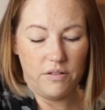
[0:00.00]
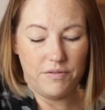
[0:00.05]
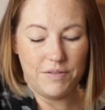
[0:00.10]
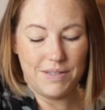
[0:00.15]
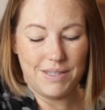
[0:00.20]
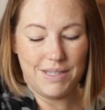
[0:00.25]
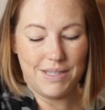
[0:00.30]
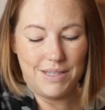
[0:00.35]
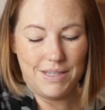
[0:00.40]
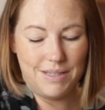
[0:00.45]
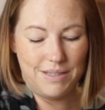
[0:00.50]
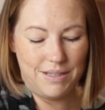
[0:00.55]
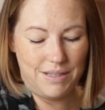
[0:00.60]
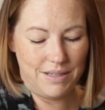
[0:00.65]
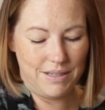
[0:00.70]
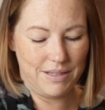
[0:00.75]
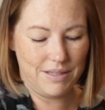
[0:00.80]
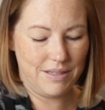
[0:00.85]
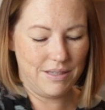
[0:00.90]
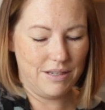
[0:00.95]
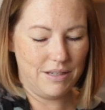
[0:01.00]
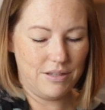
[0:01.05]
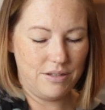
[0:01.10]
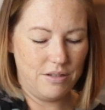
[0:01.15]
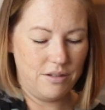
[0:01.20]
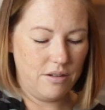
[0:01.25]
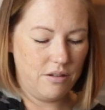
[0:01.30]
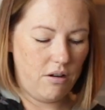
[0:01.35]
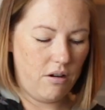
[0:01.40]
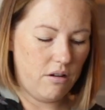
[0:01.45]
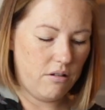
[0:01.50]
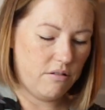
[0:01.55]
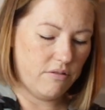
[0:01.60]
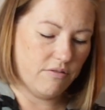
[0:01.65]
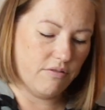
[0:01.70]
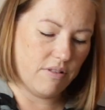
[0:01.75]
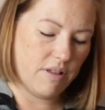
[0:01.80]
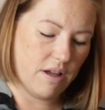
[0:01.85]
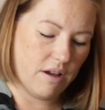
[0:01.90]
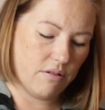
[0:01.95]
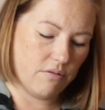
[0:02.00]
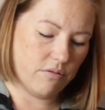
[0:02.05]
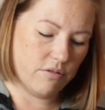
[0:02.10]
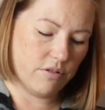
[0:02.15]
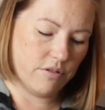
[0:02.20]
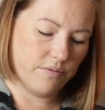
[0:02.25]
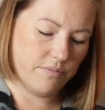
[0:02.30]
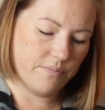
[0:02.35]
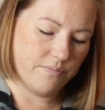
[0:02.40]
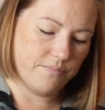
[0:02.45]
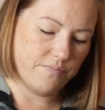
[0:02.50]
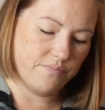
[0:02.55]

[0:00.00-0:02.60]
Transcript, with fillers: the seasonings stick to the cauliflower.